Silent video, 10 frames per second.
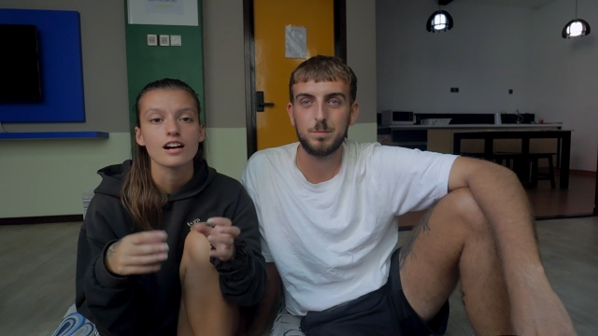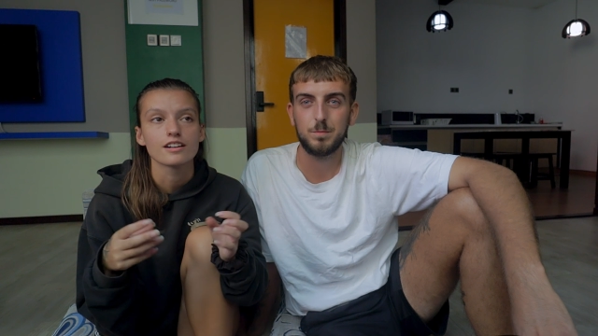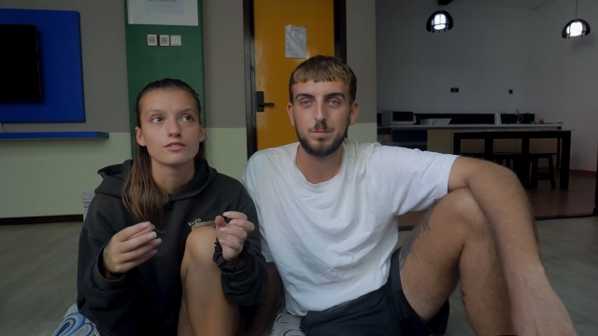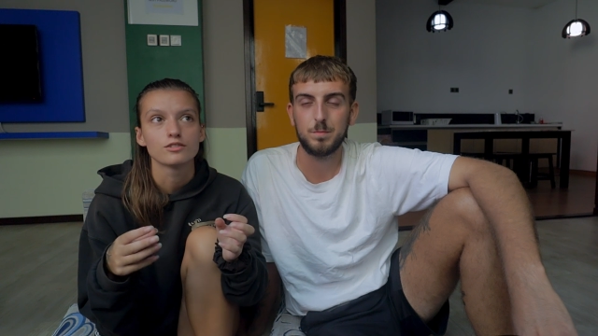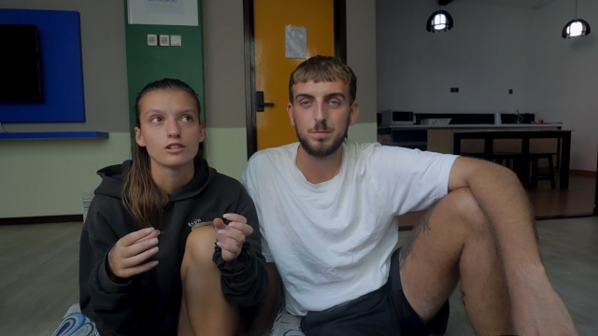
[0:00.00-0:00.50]

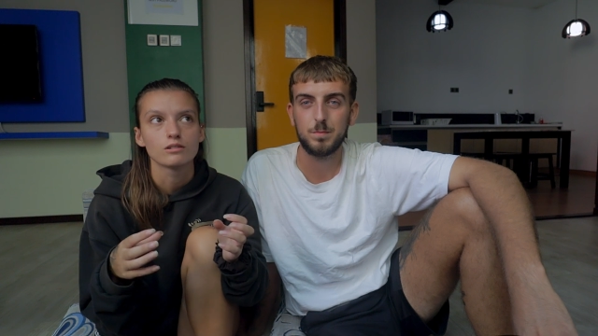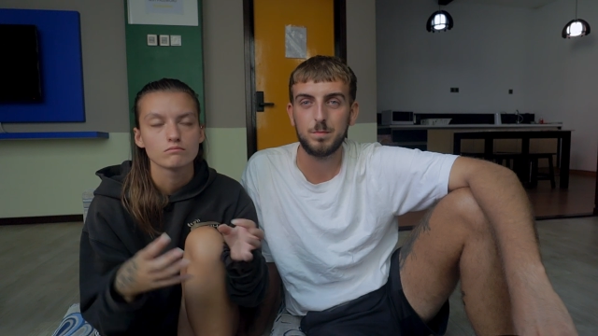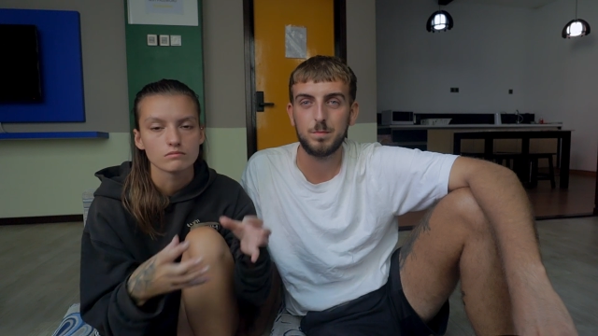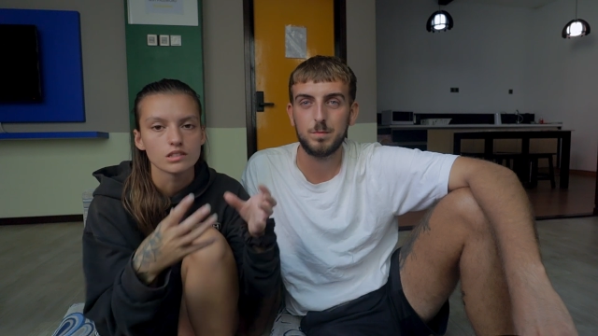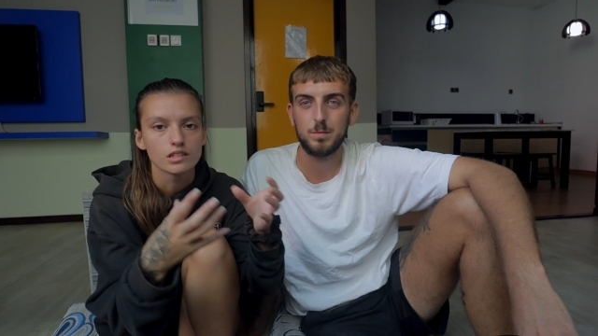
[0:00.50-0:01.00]
Speaker 1: and
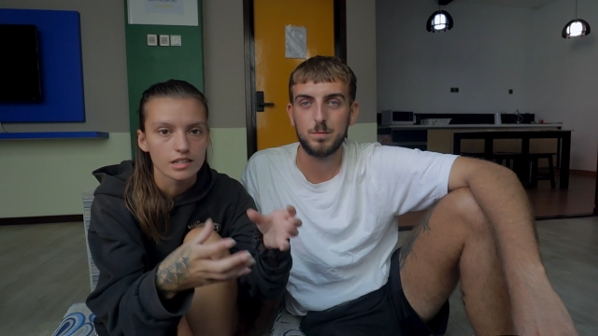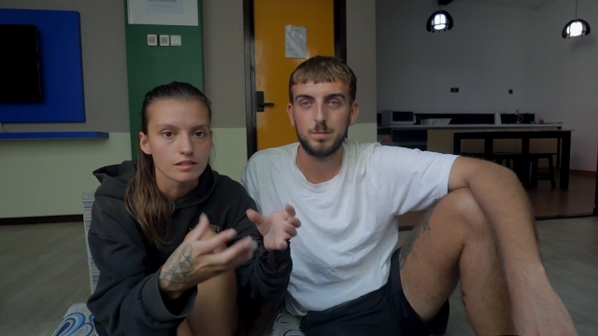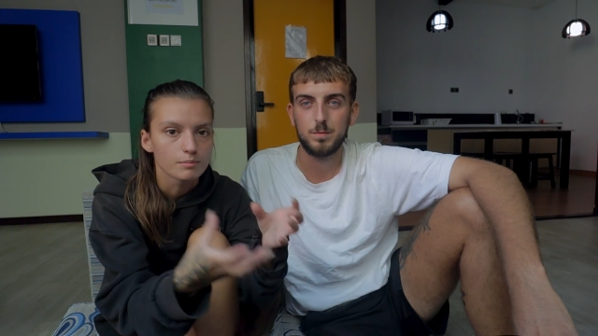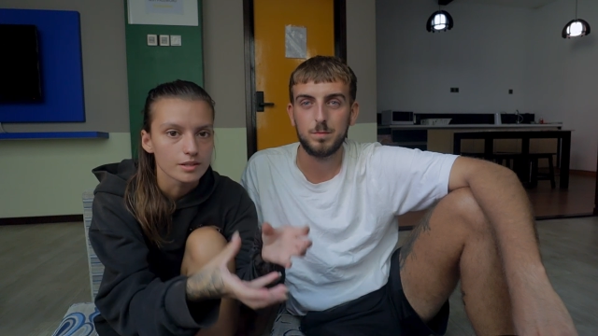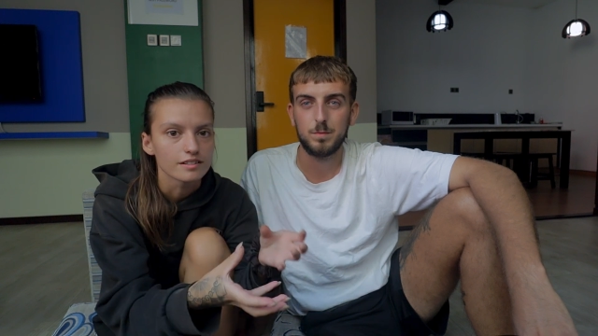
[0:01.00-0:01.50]
not
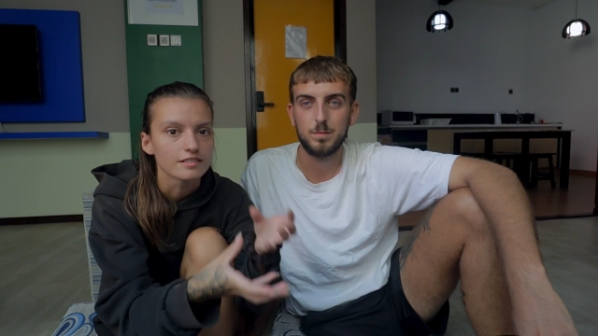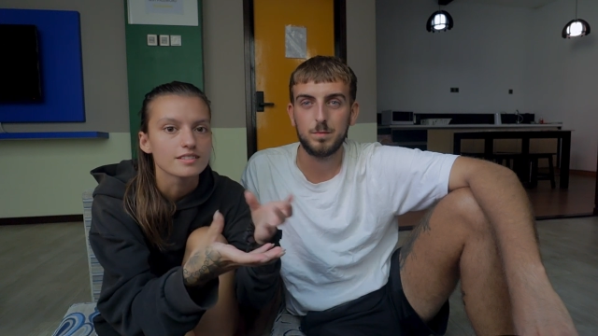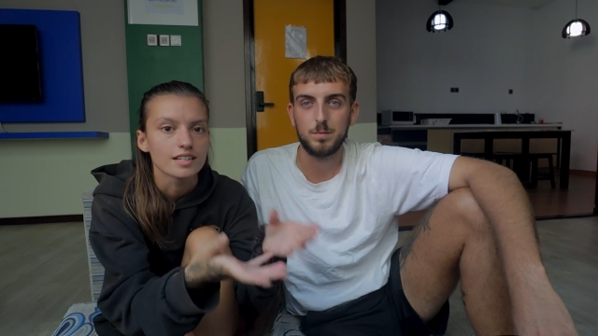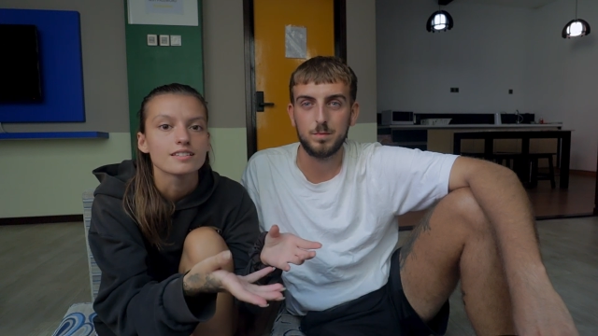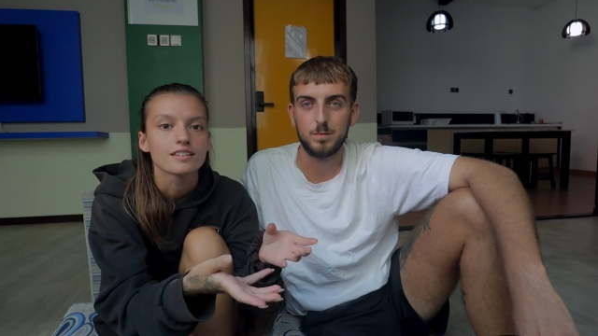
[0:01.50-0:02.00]
Ninh Binh
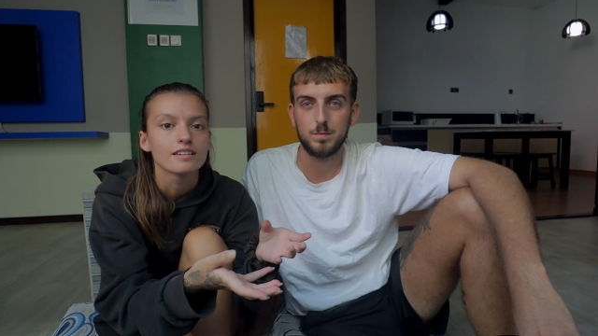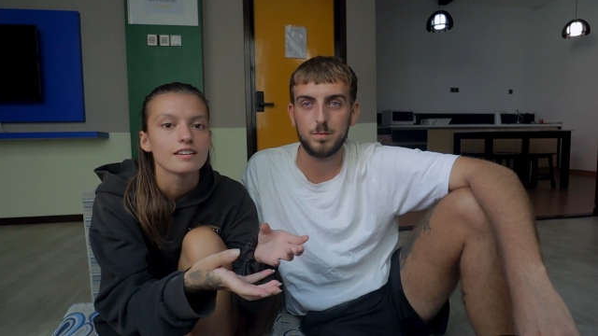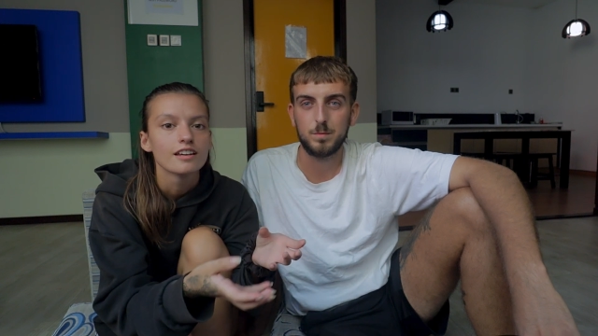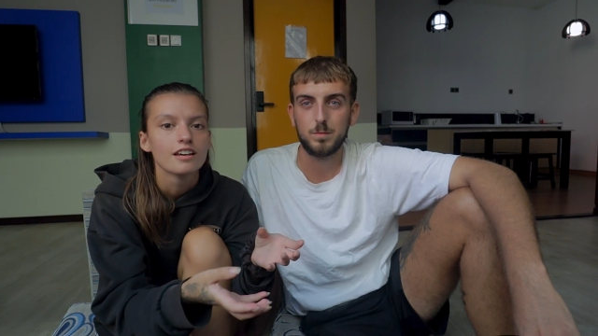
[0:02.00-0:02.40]
City.